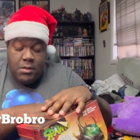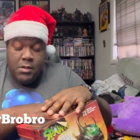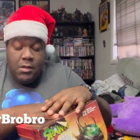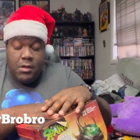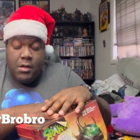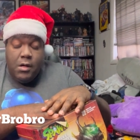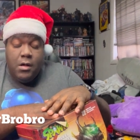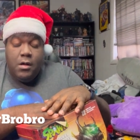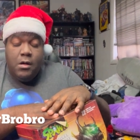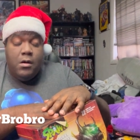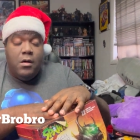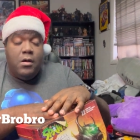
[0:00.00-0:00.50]

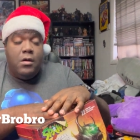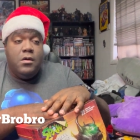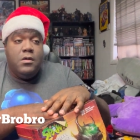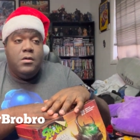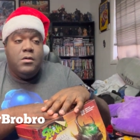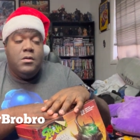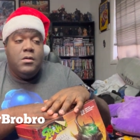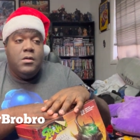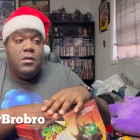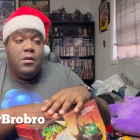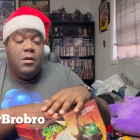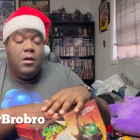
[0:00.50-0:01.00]
Oh,
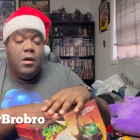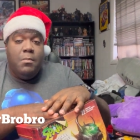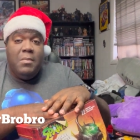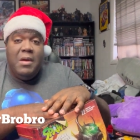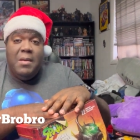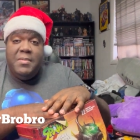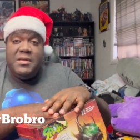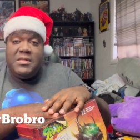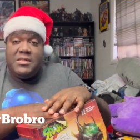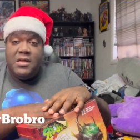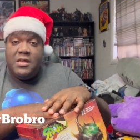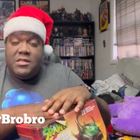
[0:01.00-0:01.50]
or
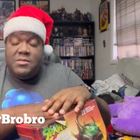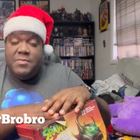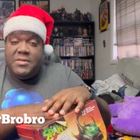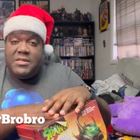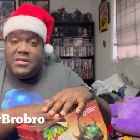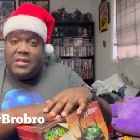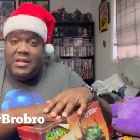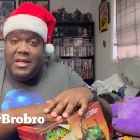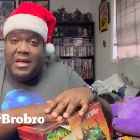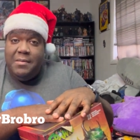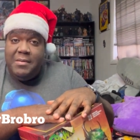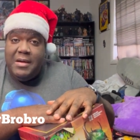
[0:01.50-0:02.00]
maybe it's because Miss
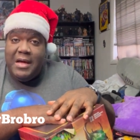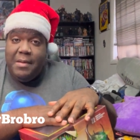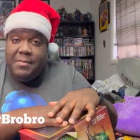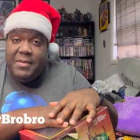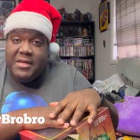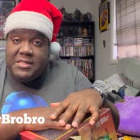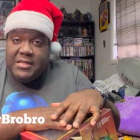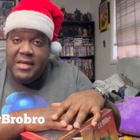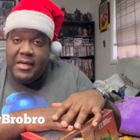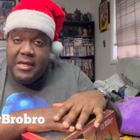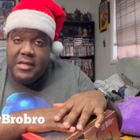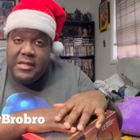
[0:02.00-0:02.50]
Glam got me
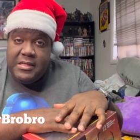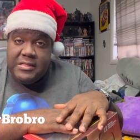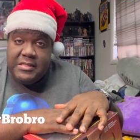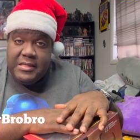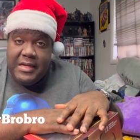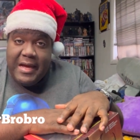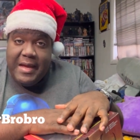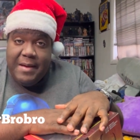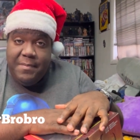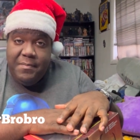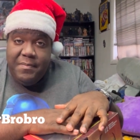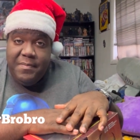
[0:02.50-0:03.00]
taking this
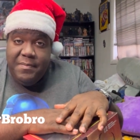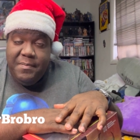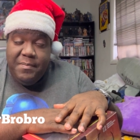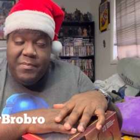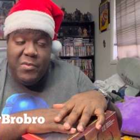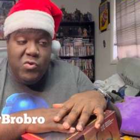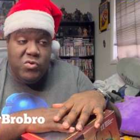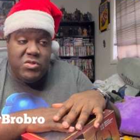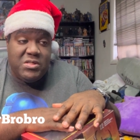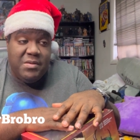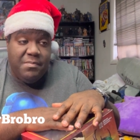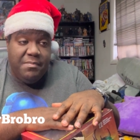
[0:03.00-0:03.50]
damn
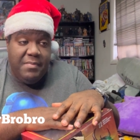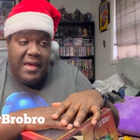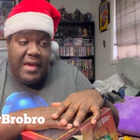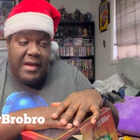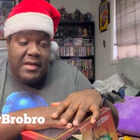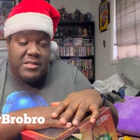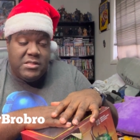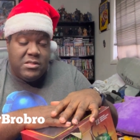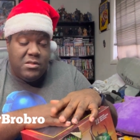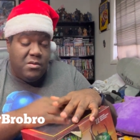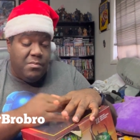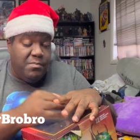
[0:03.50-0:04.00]

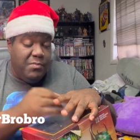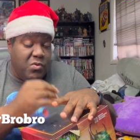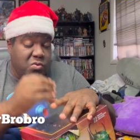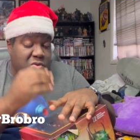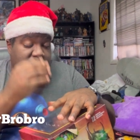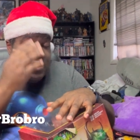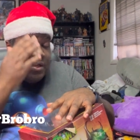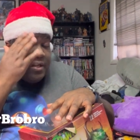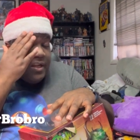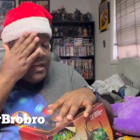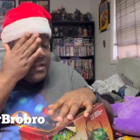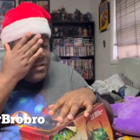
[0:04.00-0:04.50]
Mucinex or
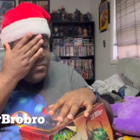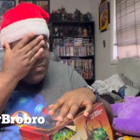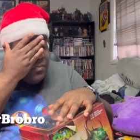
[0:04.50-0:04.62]
Mucinex,